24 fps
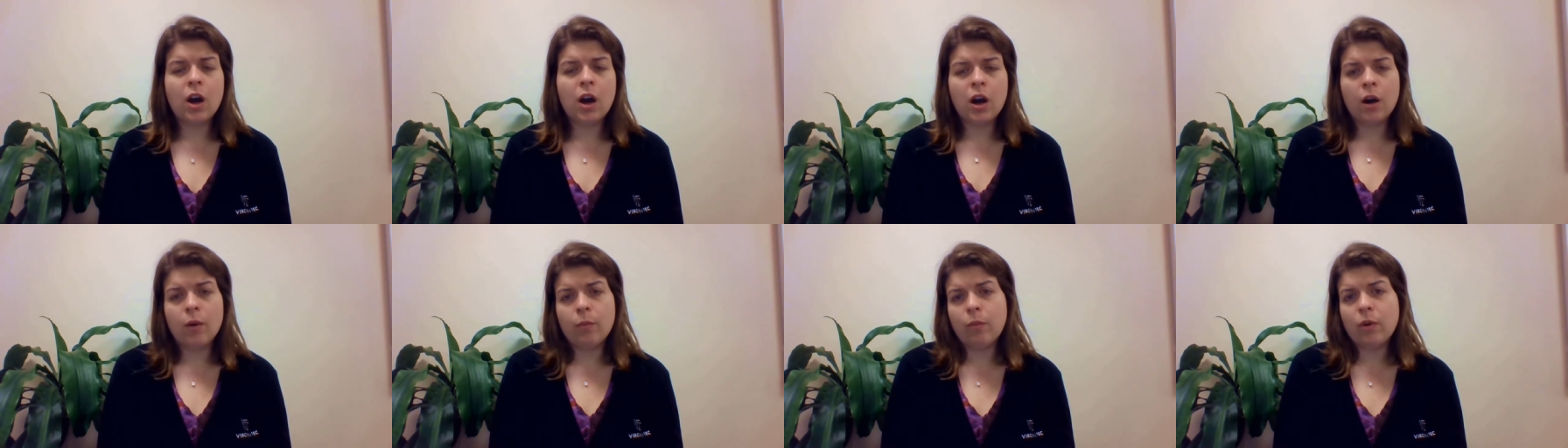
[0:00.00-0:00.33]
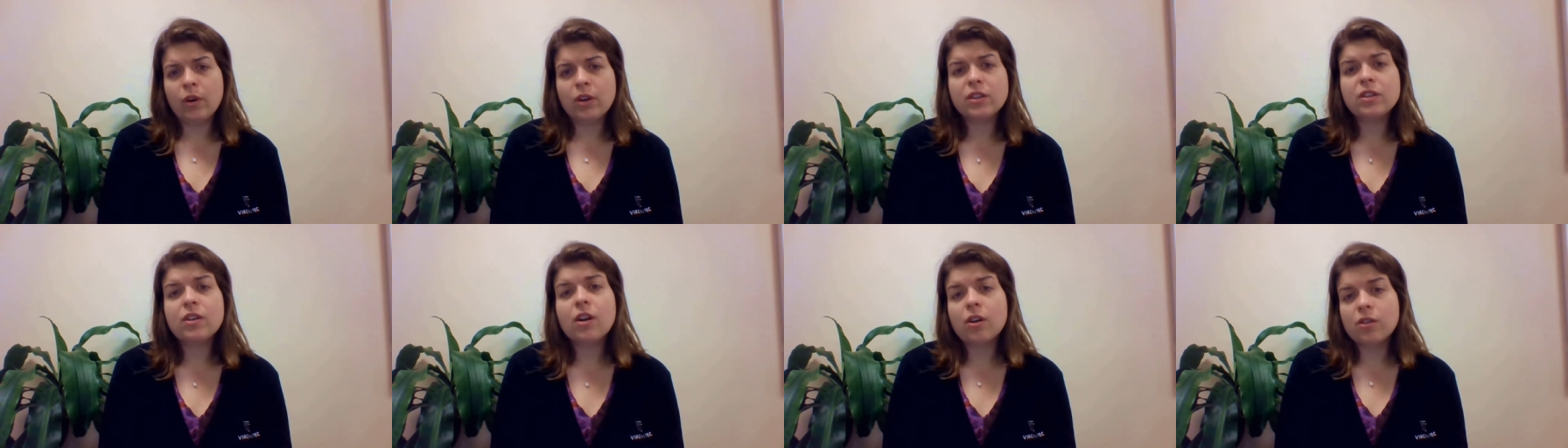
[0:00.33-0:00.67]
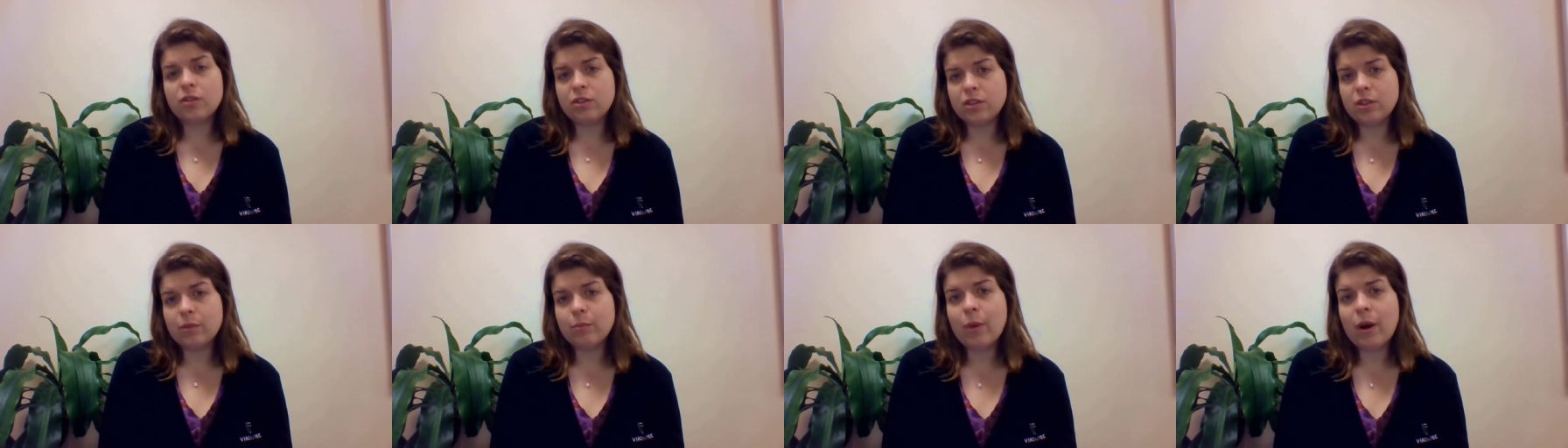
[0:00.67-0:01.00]
um, what are
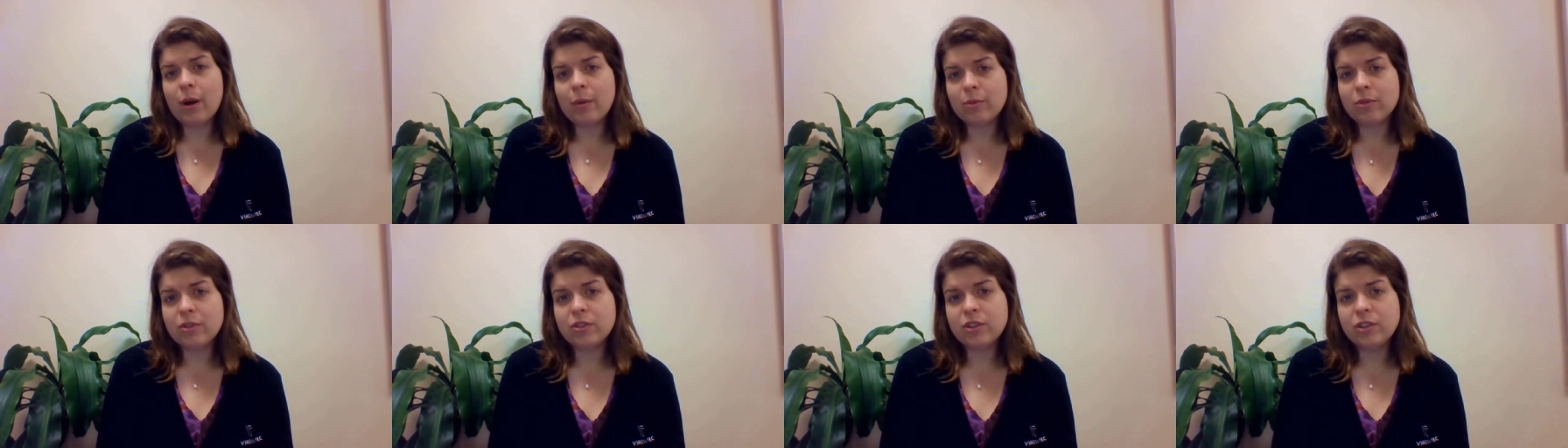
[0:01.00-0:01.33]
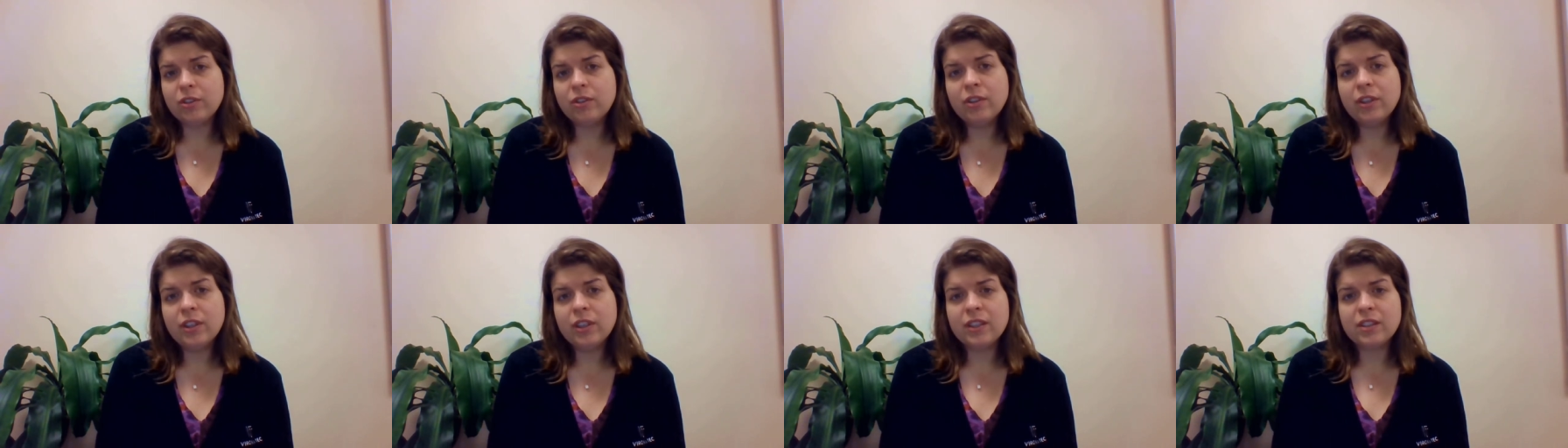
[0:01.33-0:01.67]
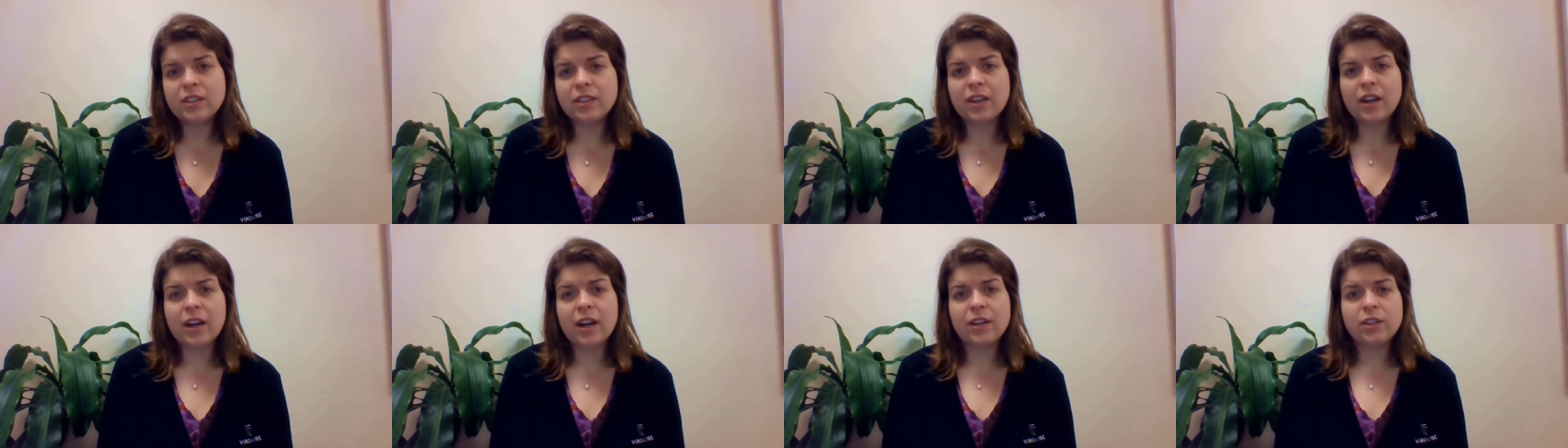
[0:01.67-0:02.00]
some
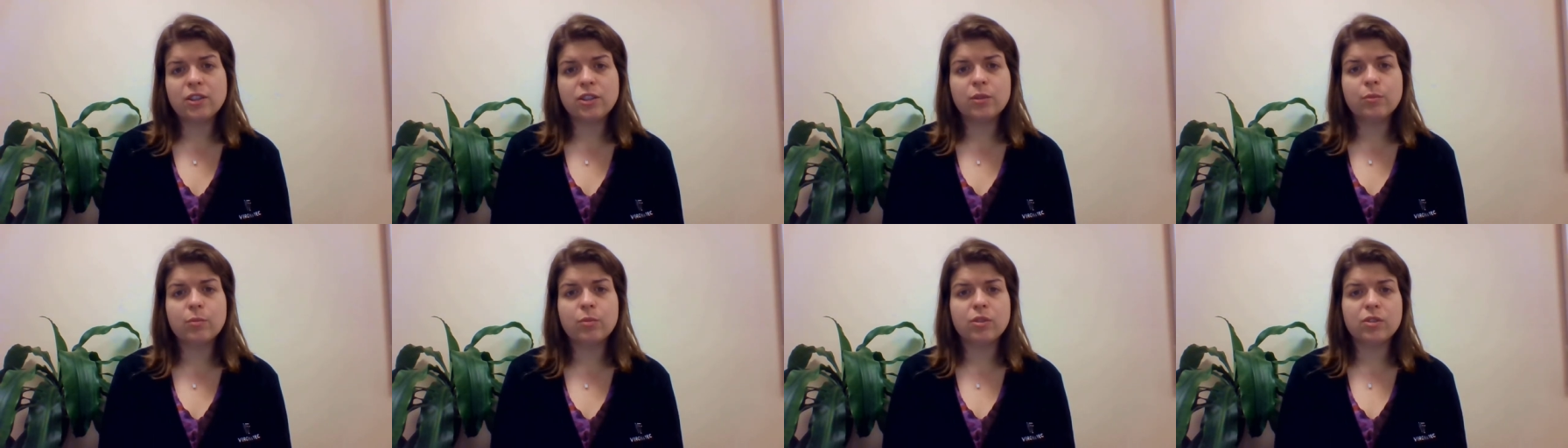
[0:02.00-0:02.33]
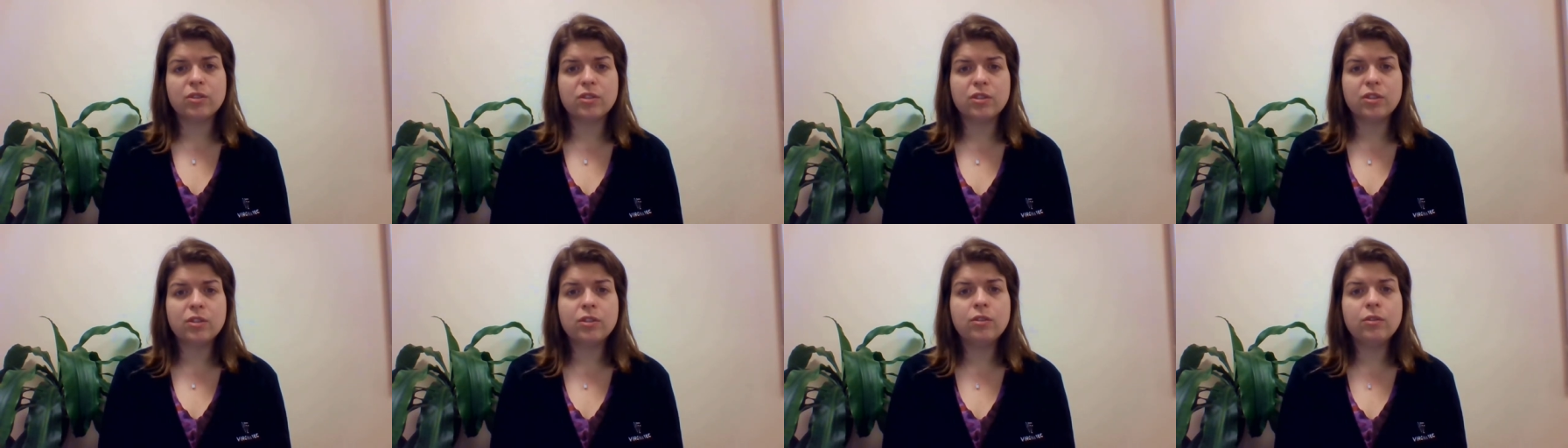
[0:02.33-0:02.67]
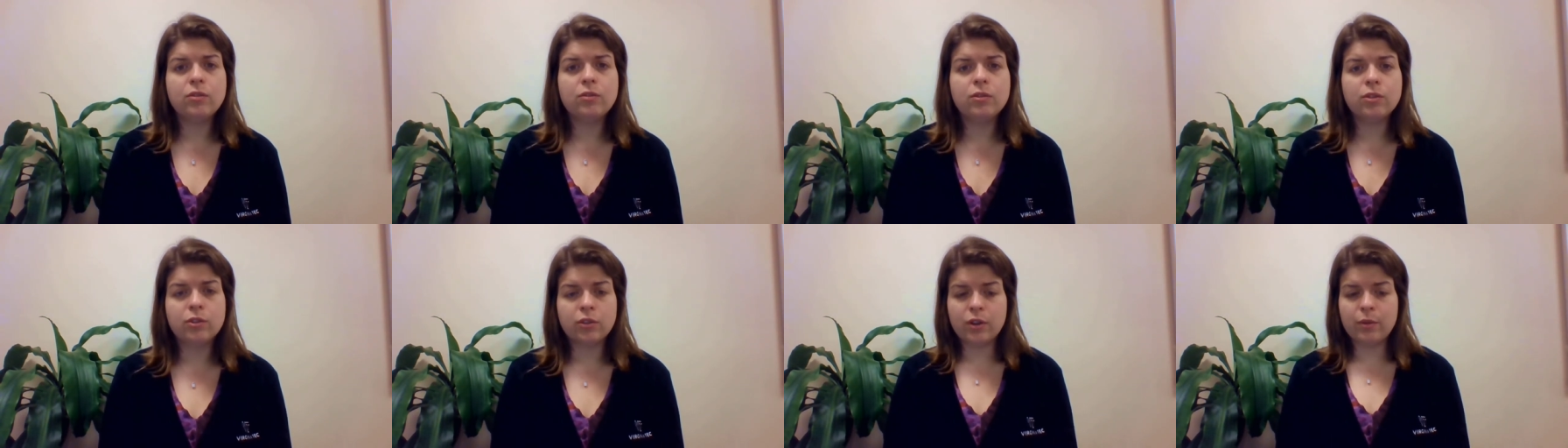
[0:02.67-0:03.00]
opportunities that I should
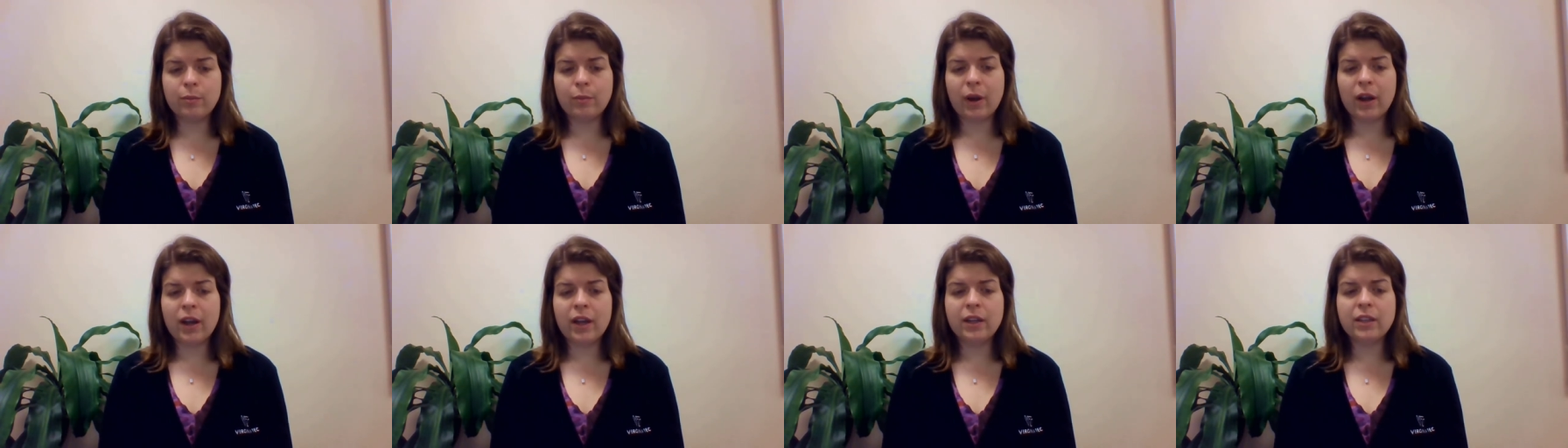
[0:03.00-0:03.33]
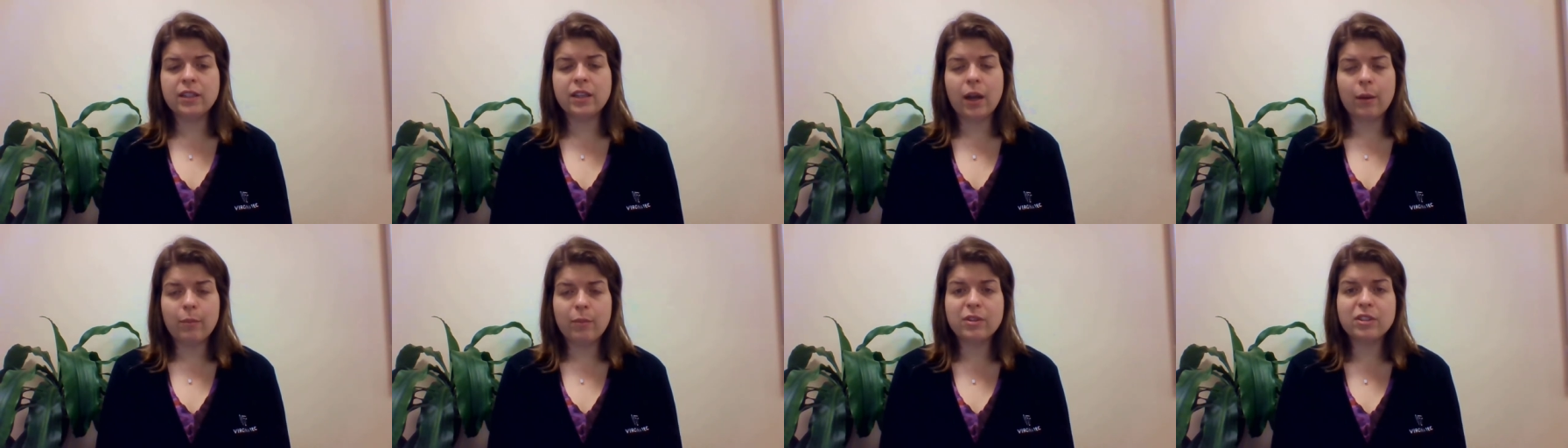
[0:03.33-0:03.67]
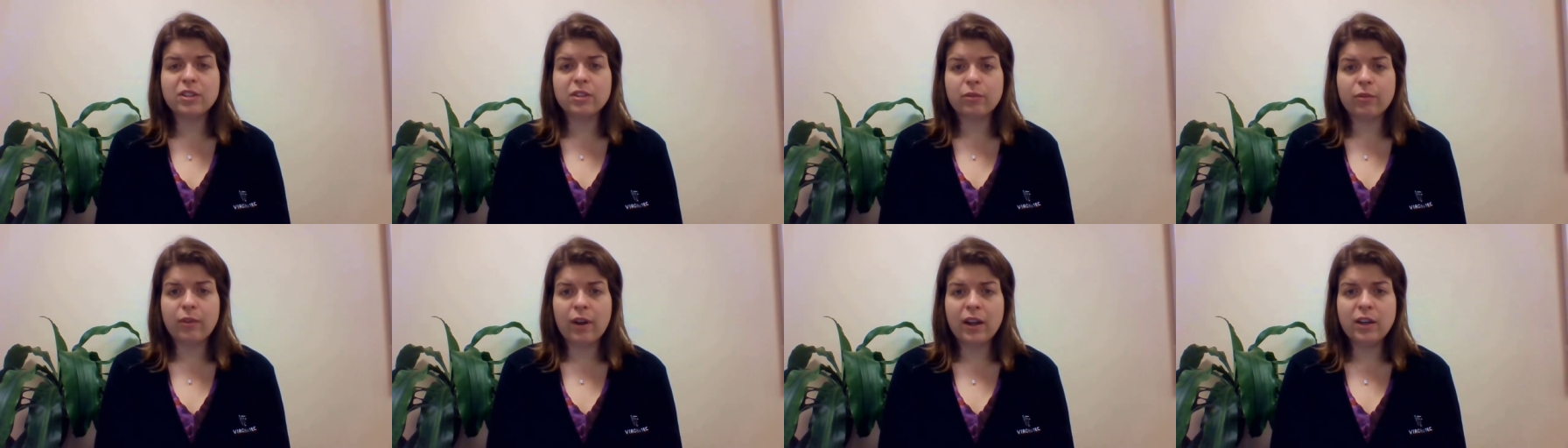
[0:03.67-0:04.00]
pursue during my time as
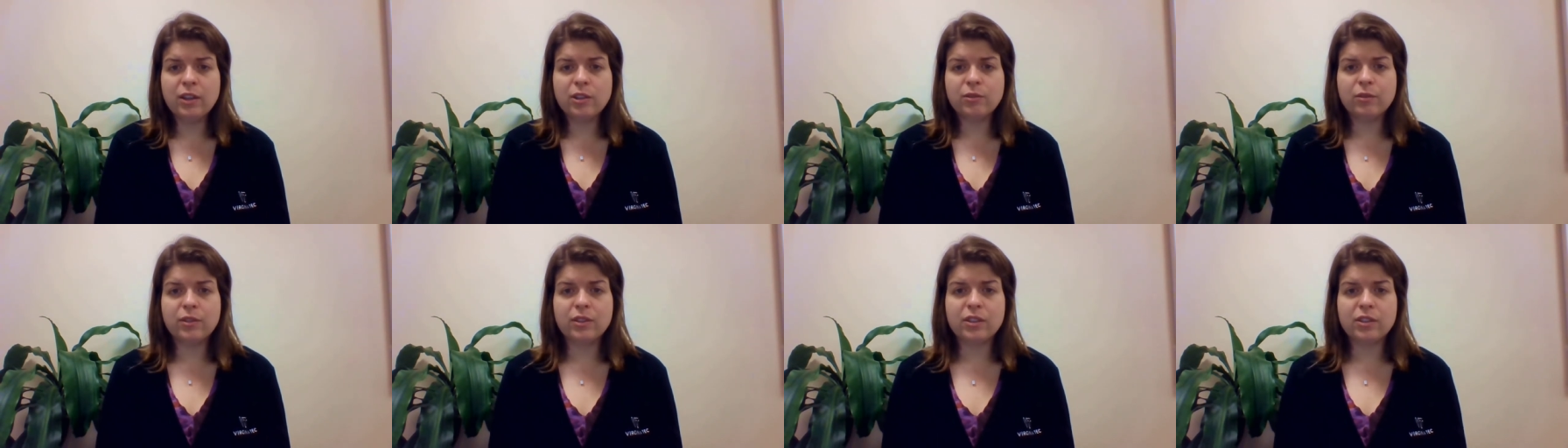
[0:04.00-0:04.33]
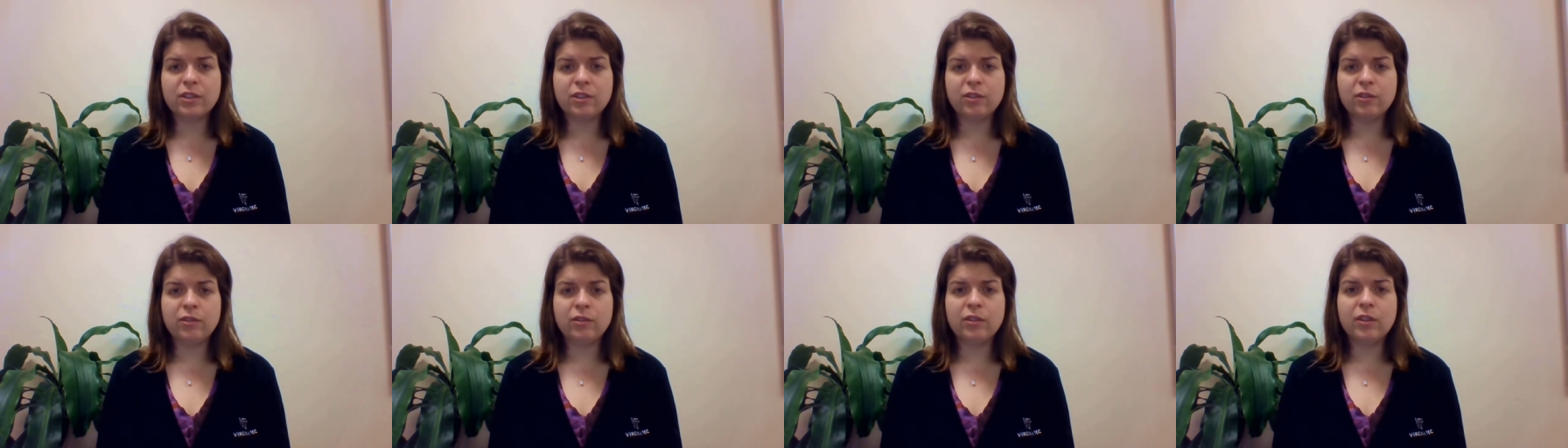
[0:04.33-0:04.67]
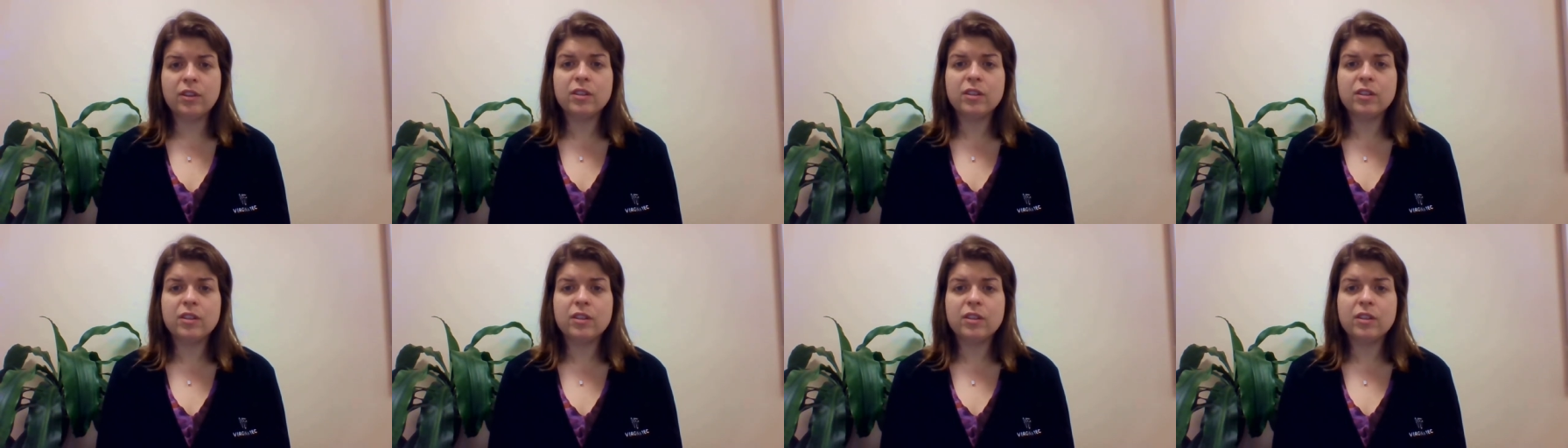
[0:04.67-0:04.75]
a graduate student,